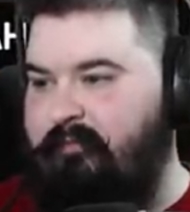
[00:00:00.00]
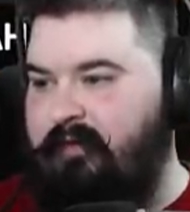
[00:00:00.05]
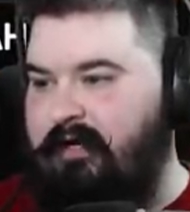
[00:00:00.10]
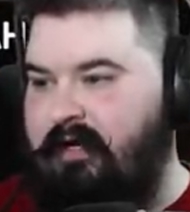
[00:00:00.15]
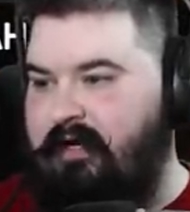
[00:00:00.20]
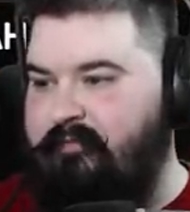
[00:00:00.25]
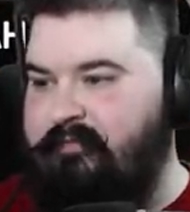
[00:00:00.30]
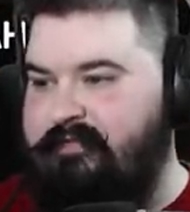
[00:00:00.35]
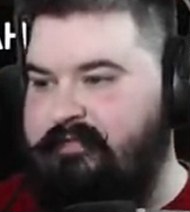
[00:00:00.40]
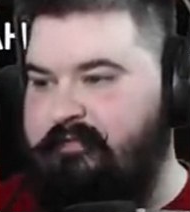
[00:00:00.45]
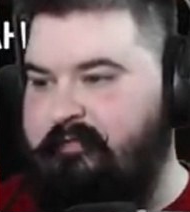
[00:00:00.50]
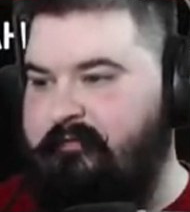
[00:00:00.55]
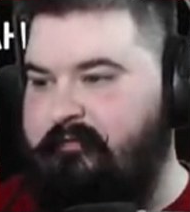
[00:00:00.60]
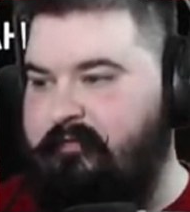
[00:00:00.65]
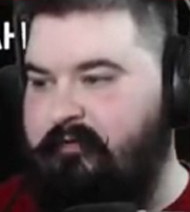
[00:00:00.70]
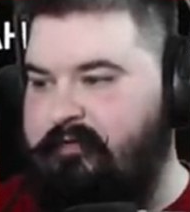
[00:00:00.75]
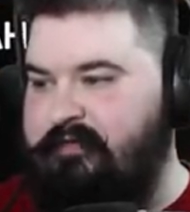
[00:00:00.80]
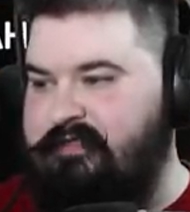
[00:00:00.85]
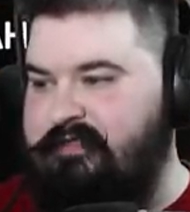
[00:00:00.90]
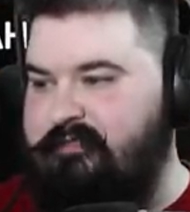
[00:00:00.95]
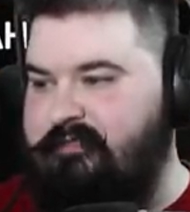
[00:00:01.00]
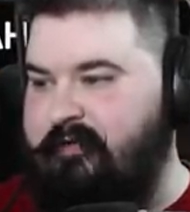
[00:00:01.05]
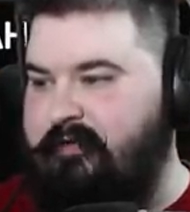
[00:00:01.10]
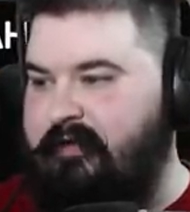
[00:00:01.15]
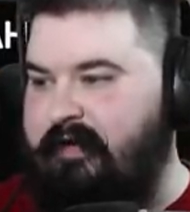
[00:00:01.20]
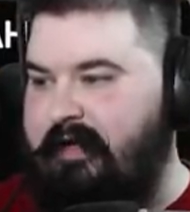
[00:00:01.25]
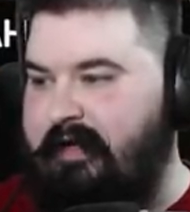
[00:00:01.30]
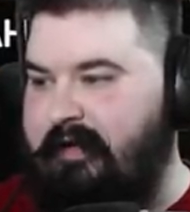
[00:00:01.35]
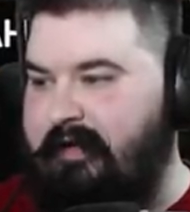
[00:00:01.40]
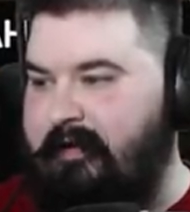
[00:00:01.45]
bombs before using
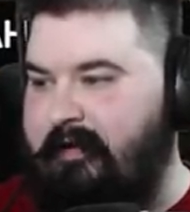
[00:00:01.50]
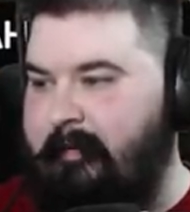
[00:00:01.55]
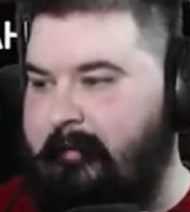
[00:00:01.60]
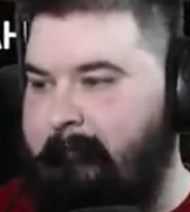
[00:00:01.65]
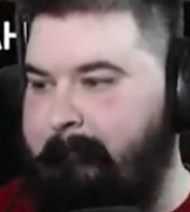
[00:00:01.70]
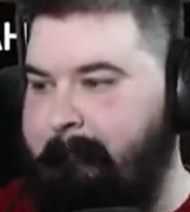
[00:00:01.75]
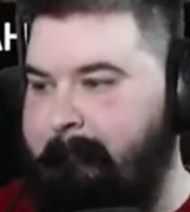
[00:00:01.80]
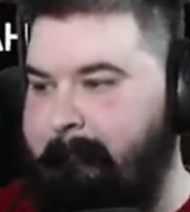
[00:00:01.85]
spearhead.